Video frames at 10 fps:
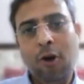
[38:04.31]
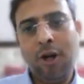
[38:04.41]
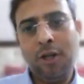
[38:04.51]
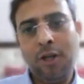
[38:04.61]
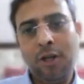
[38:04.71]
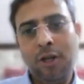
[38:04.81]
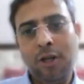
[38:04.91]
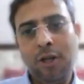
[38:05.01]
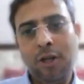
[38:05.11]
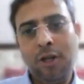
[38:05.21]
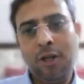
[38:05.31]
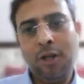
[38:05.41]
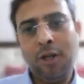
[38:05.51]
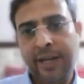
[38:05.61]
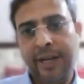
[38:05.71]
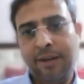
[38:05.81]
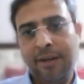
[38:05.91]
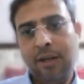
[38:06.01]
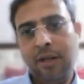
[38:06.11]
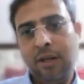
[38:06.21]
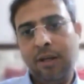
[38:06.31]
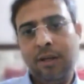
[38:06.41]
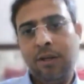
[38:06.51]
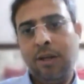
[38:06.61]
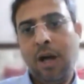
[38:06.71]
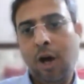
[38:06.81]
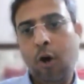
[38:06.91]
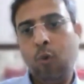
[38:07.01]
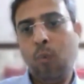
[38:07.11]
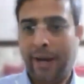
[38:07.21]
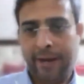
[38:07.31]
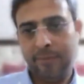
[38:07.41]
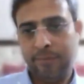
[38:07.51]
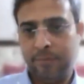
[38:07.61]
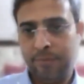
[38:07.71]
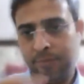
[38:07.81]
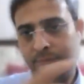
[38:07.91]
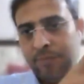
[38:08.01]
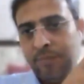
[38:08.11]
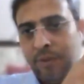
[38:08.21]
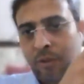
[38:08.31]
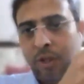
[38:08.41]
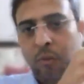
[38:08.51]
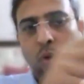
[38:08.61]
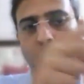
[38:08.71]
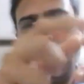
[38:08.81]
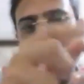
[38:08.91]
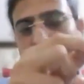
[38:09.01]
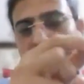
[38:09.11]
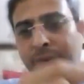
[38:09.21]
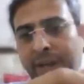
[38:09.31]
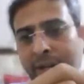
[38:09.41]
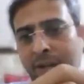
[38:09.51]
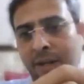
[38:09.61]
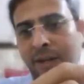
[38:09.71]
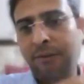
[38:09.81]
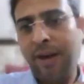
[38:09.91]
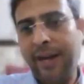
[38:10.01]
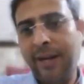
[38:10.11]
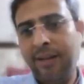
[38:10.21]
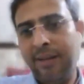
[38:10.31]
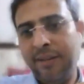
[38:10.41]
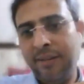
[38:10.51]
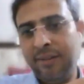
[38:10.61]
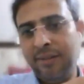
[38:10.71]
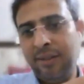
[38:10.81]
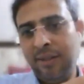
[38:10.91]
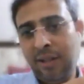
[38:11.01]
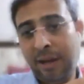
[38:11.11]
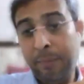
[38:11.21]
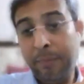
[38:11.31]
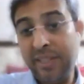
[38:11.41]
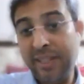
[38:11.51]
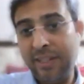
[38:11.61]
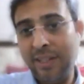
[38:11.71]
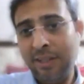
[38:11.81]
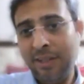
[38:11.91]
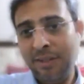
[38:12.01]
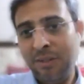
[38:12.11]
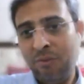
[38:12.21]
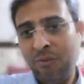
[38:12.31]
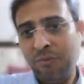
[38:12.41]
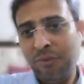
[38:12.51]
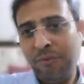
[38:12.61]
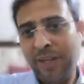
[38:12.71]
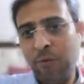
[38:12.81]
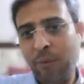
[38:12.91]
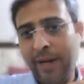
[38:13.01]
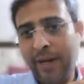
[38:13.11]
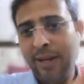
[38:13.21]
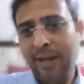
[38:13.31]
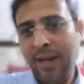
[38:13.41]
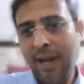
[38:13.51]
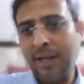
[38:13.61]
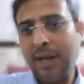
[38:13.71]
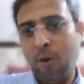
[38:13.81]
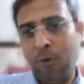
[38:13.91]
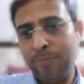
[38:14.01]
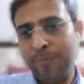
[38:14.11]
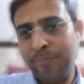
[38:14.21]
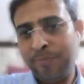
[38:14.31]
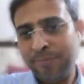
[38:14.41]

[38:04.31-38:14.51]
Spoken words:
What, when, where, how, why. Okay, what, when, where, why. Am I missing anything? Where, why, and how.